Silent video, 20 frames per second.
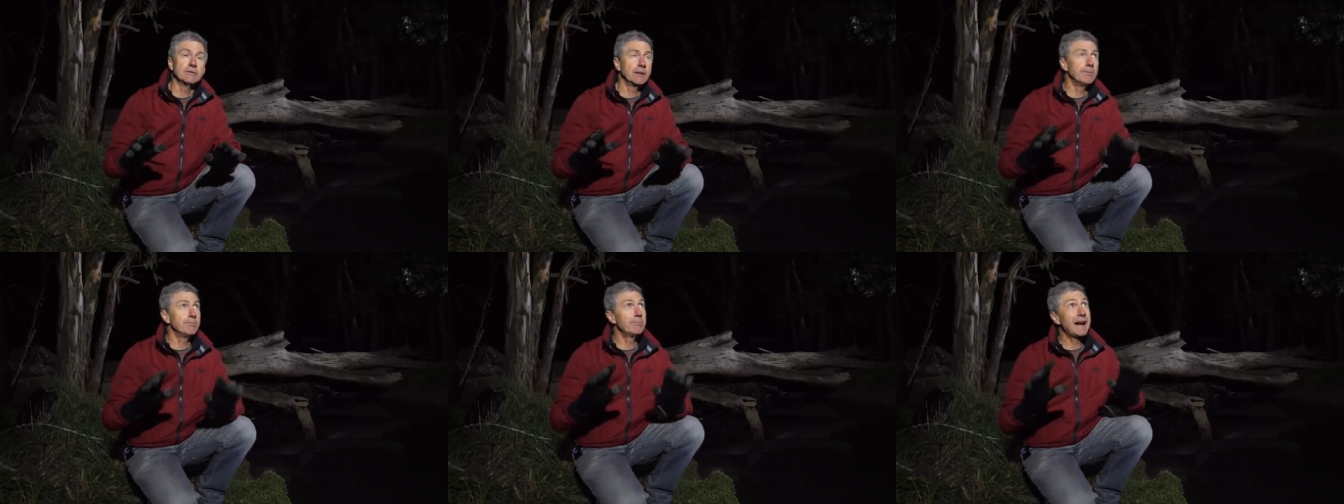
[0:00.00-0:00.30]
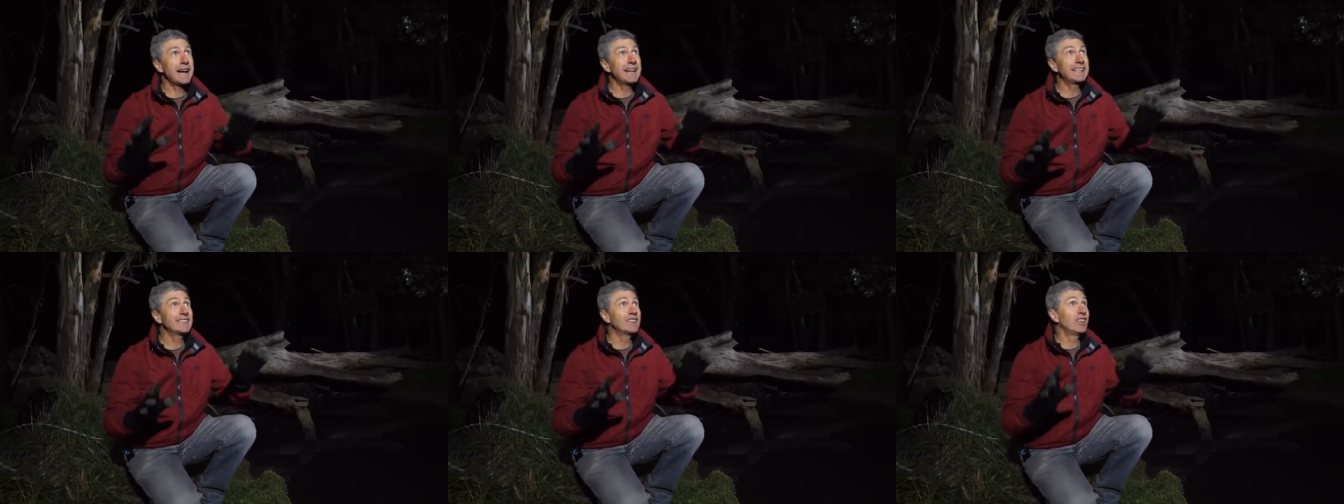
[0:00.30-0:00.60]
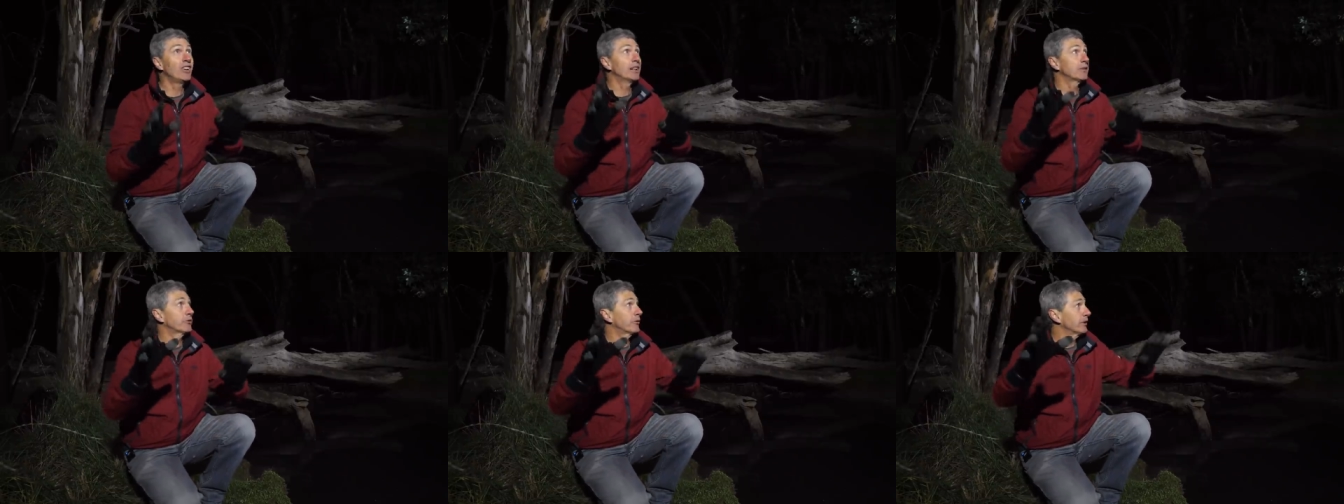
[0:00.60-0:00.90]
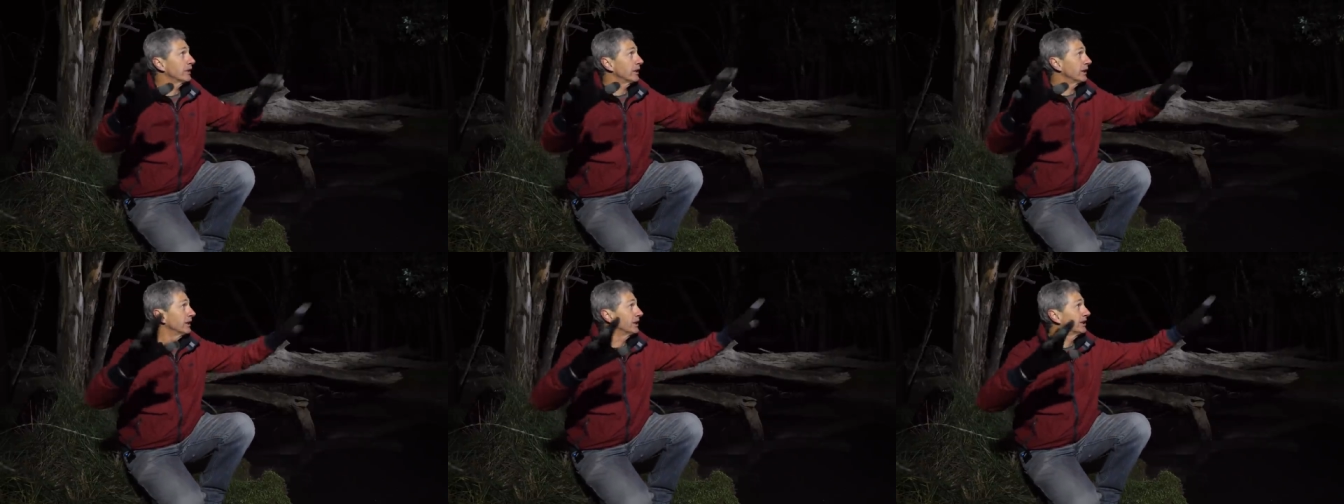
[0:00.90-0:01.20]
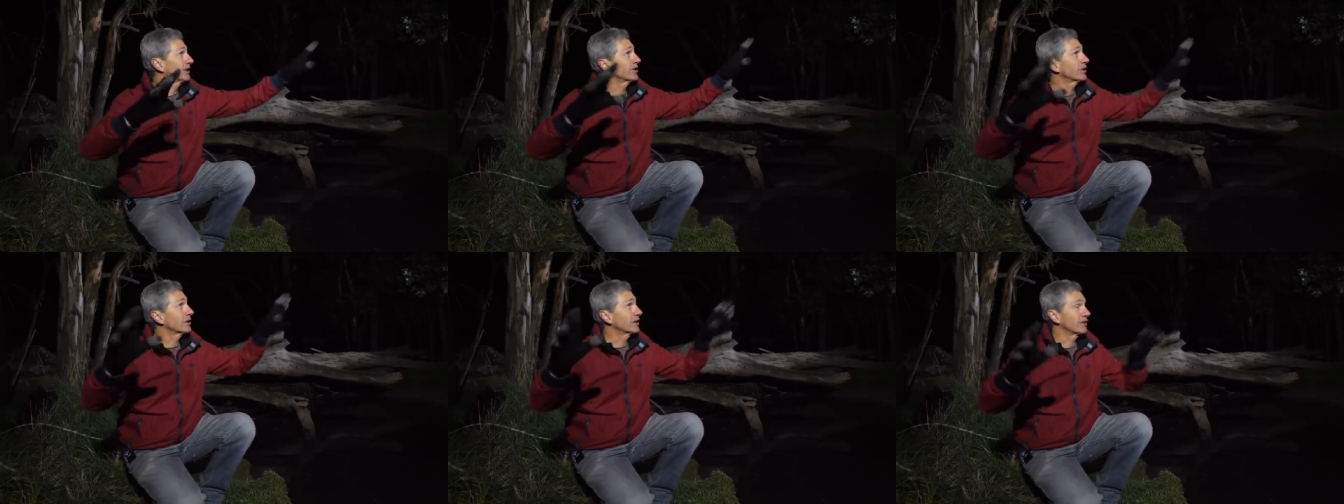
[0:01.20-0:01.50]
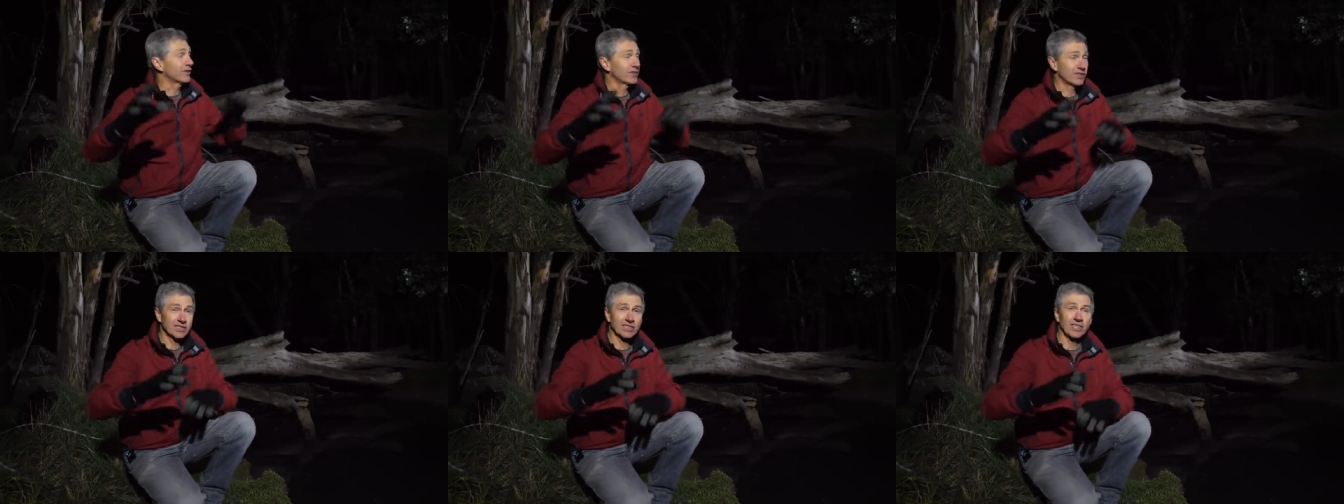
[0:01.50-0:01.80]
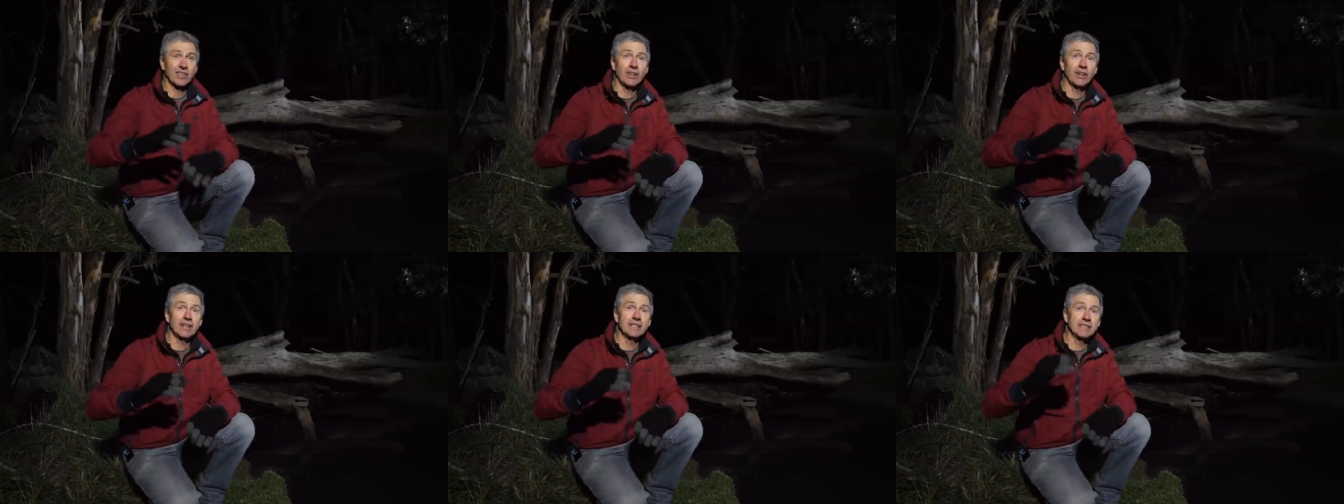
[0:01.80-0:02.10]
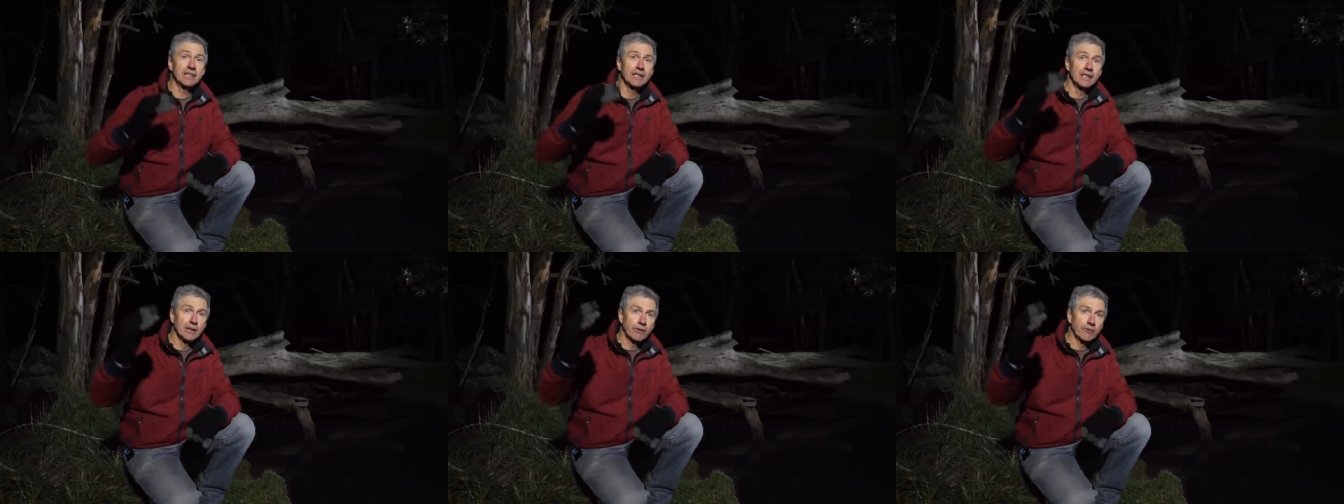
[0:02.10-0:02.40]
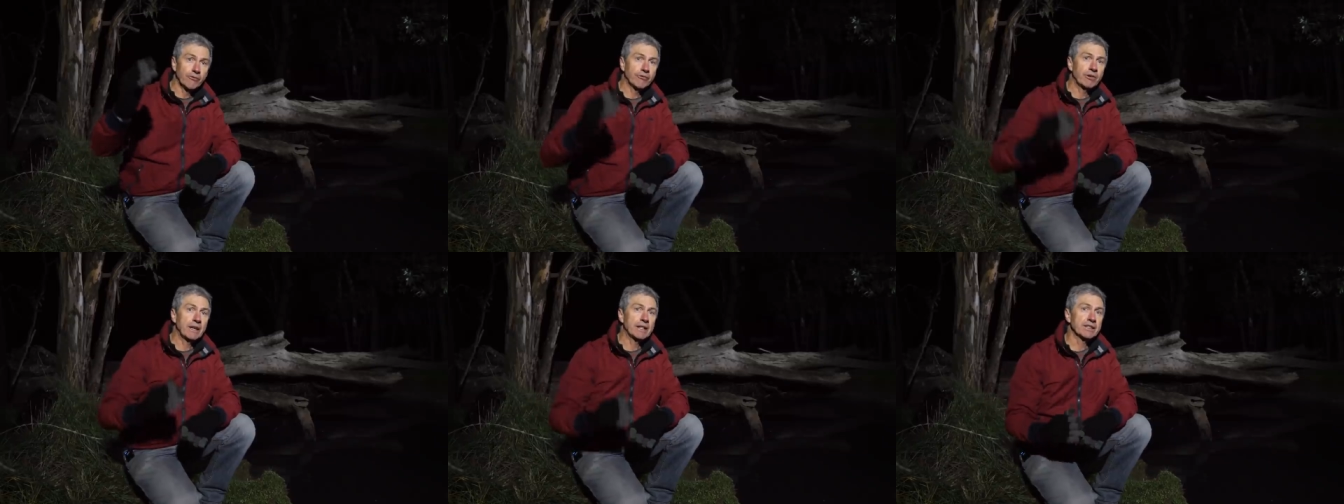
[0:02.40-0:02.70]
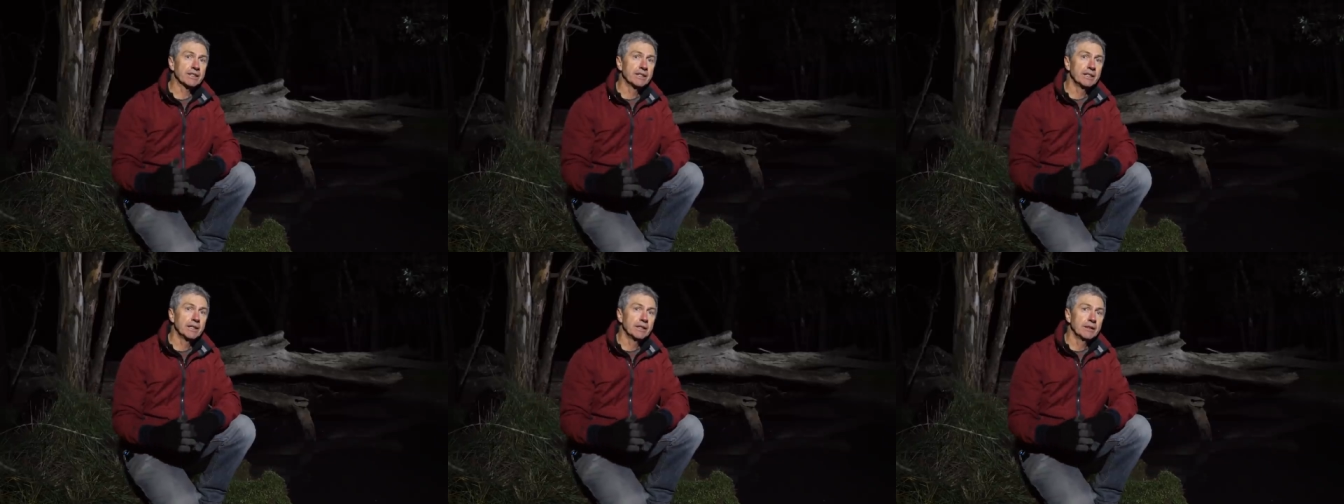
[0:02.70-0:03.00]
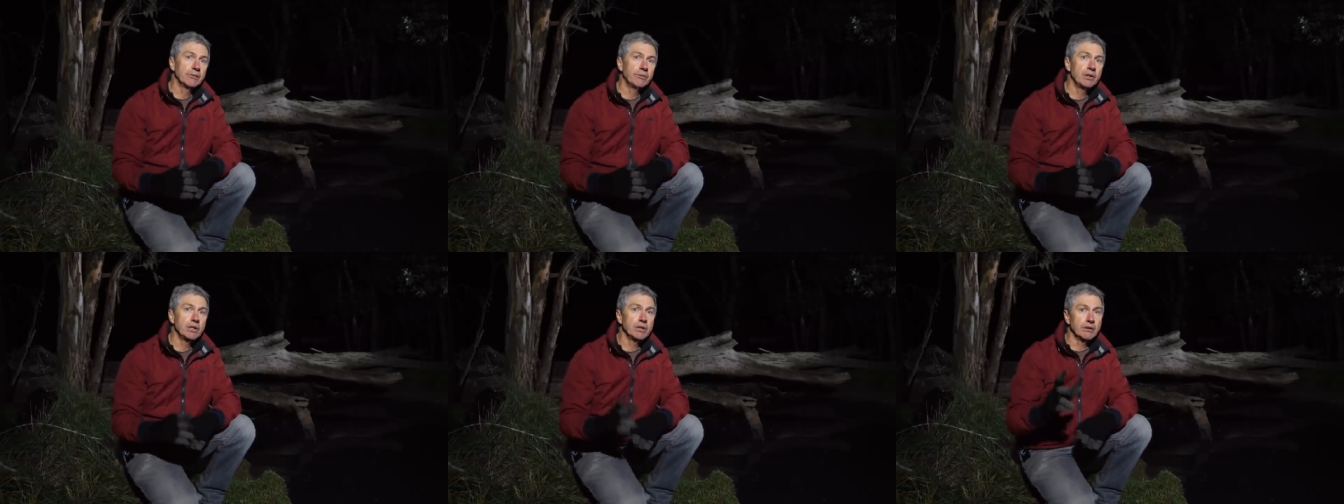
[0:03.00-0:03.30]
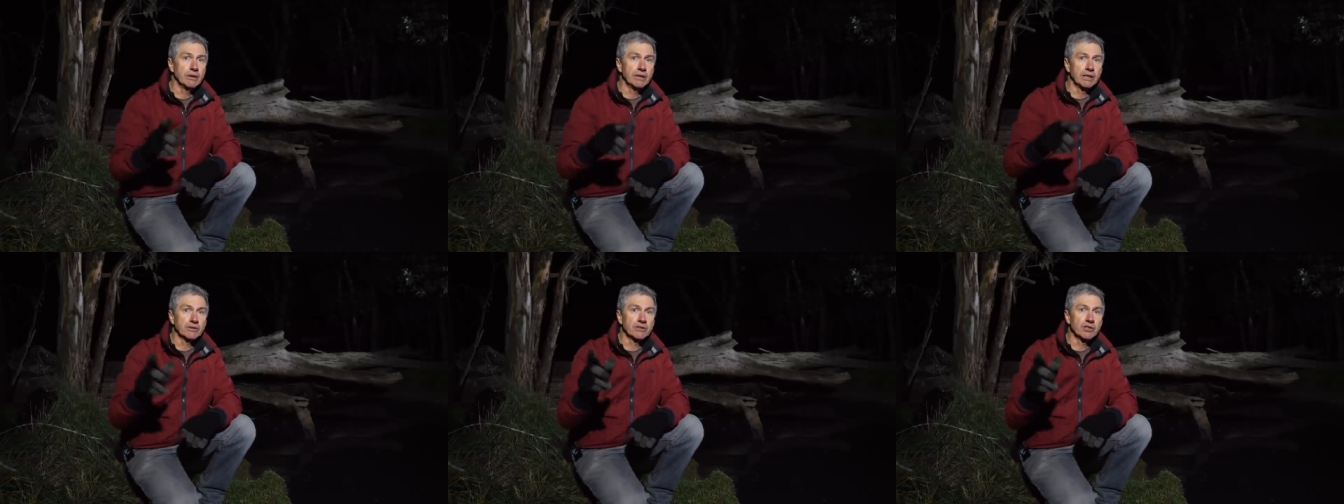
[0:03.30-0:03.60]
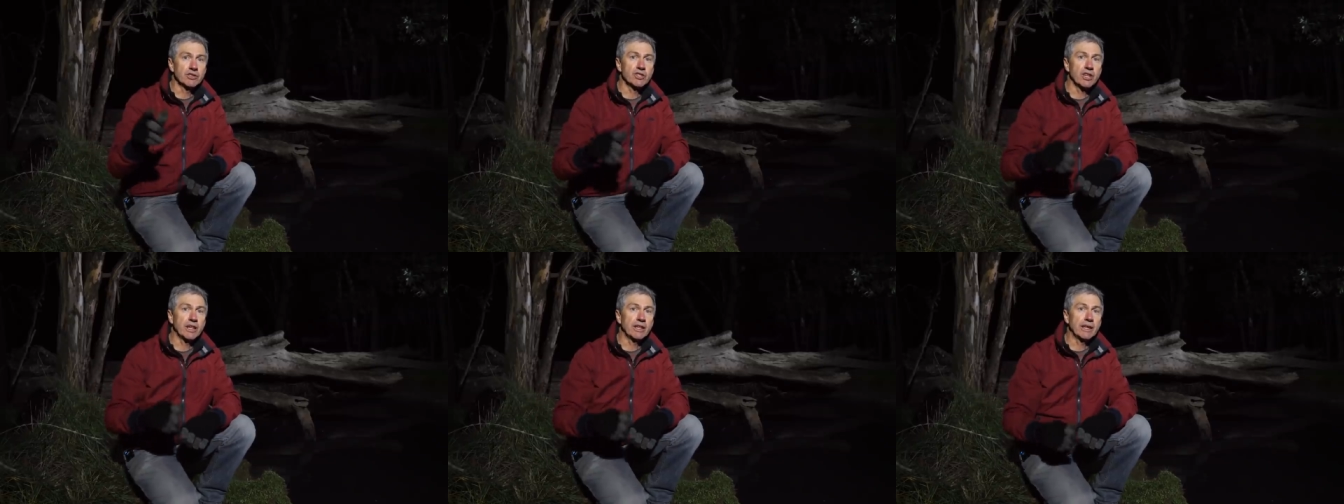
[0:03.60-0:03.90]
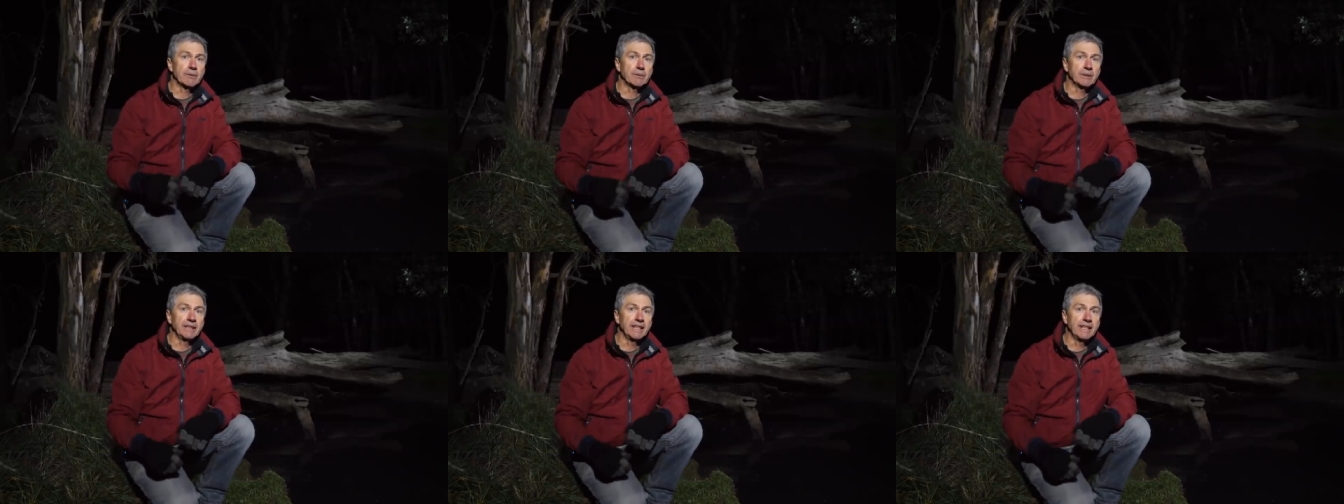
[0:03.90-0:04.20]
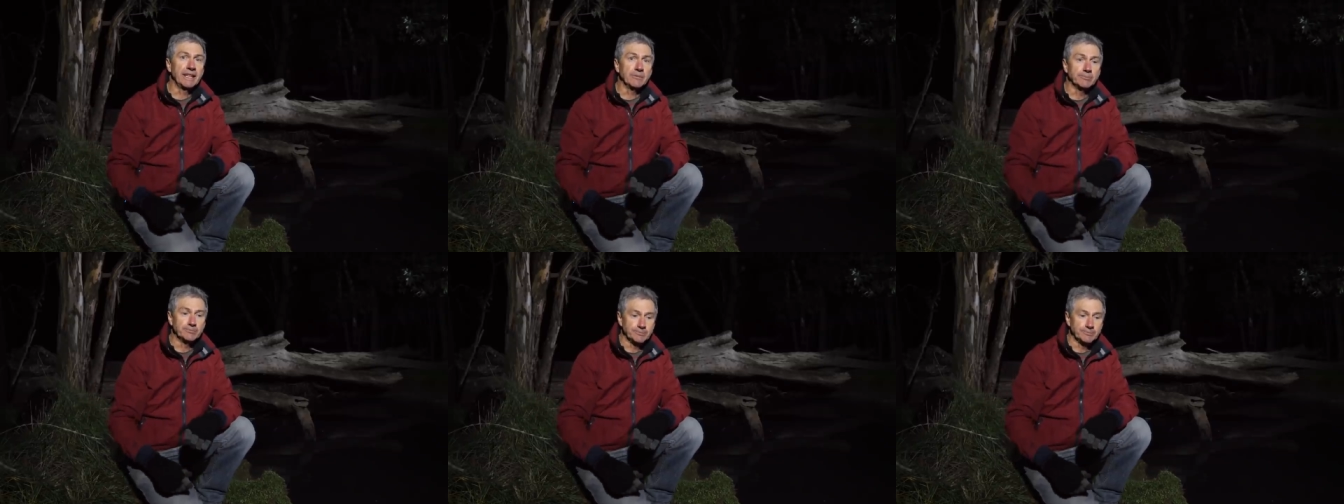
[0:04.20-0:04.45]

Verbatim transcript: the main light for the sort of side front view. And I'll just show you that one now.